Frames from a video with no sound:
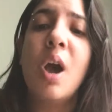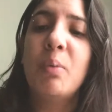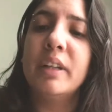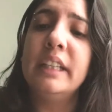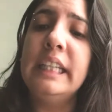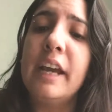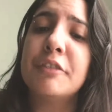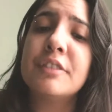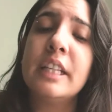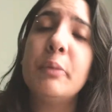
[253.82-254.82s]
With
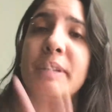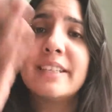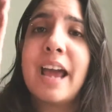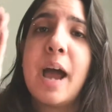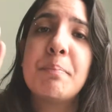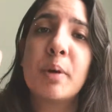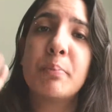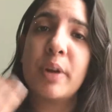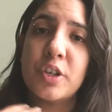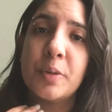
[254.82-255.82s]
EFT, we tap on
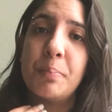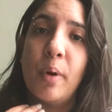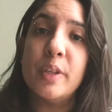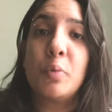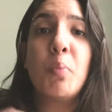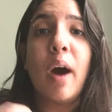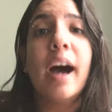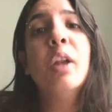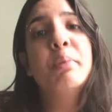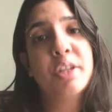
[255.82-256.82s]
pressure points
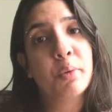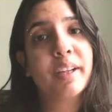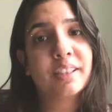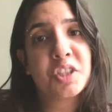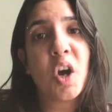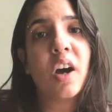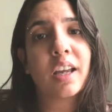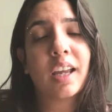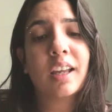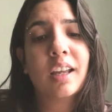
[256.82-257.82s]
while we're doing the
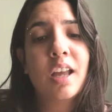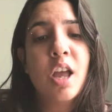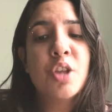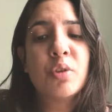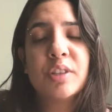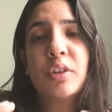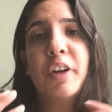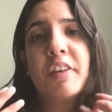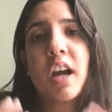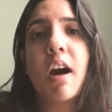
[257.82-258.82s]
talking. So it's sort
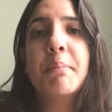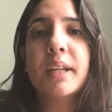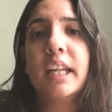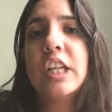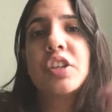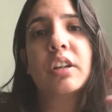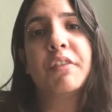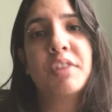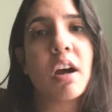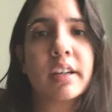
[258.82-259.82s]
of a combination
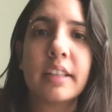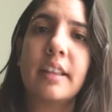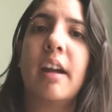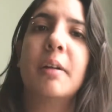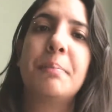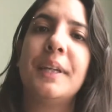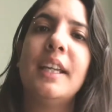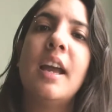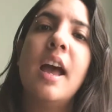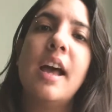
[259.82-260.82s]
of talking
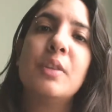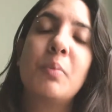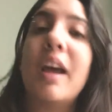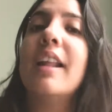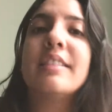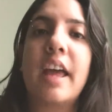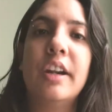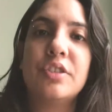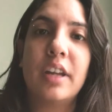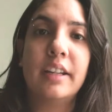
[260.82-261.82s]
therapy as well as
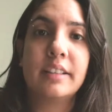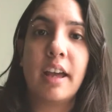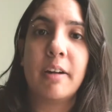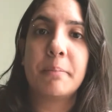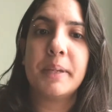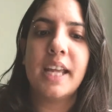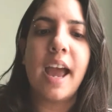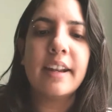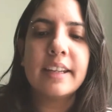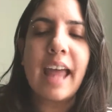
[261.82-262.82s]
energetic therapy.
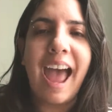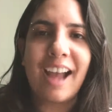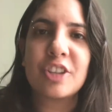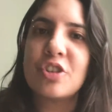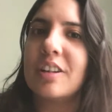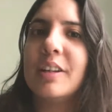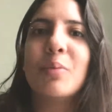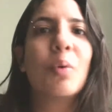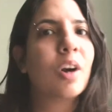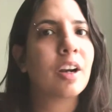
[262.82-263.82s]
And it actually
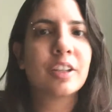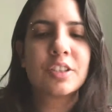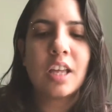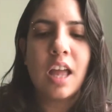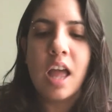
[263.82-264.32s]
works.